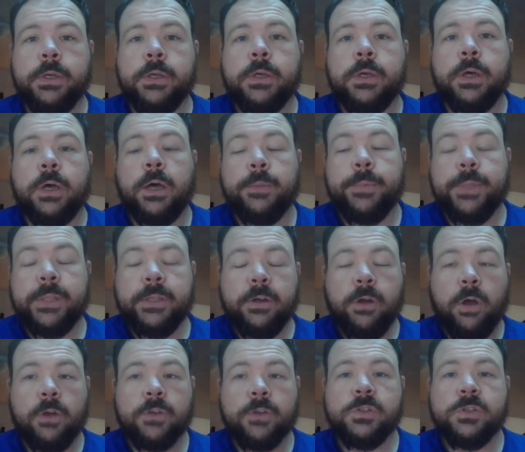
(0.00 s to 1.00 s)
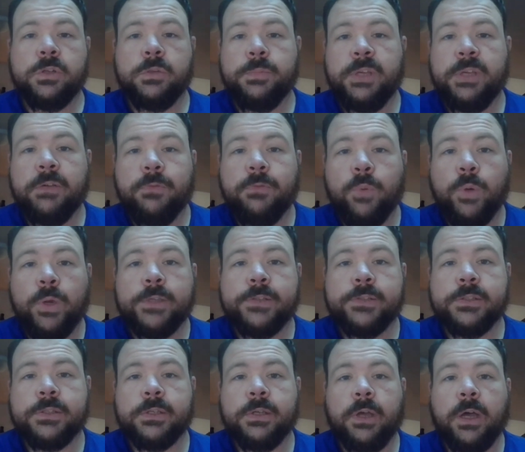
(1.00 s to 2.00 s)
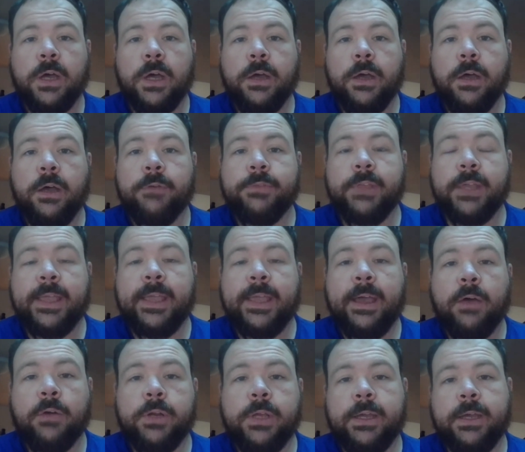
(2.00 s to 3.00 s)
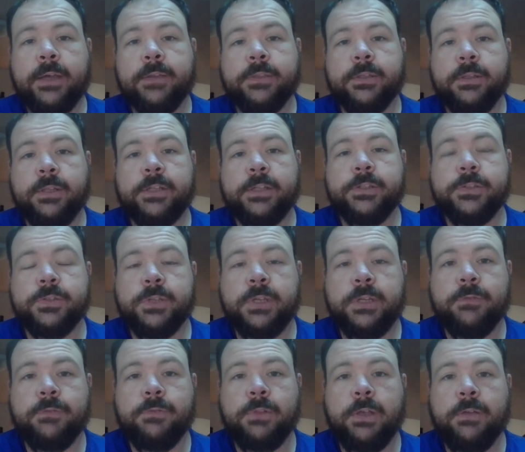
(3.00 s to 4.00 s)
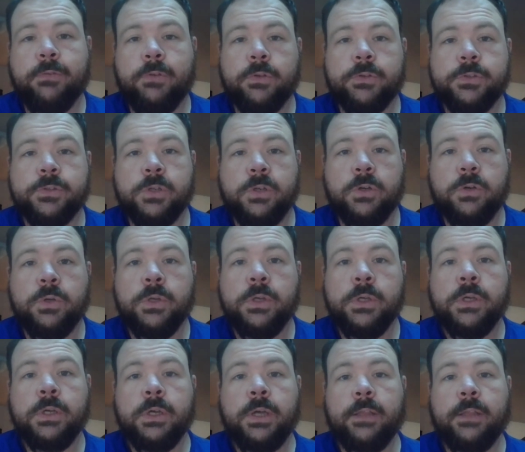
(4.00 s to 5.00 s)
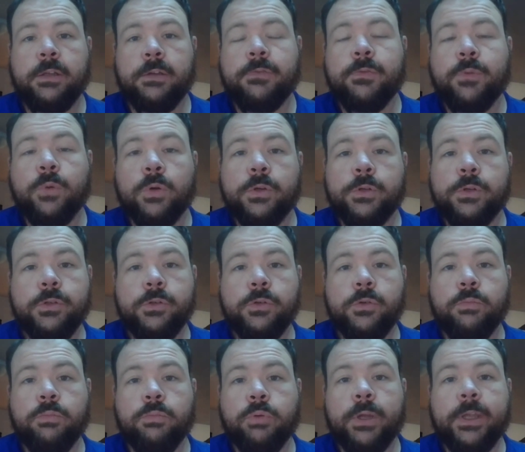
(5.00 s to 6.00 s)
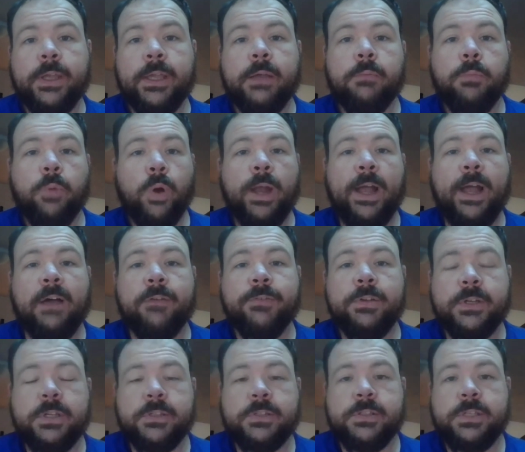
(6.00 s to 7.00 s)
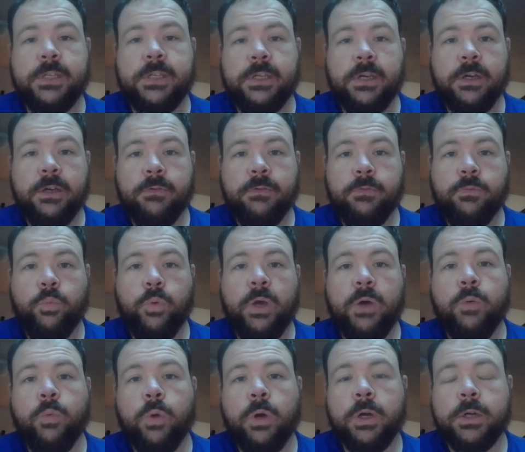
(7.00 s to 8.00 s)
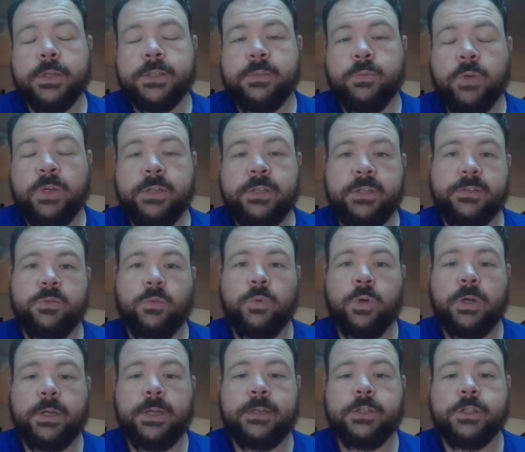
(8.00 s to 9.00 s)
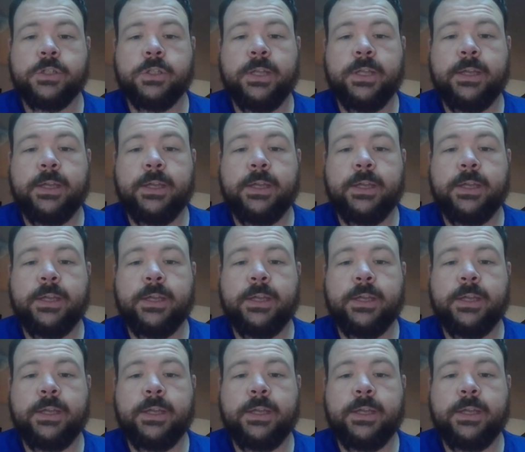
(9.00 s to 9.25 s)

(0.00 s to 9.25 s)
And then also to be a voice of the county at the legislative level. So I look forward to bringing more advocacy of what works and what doesn't work at Chelan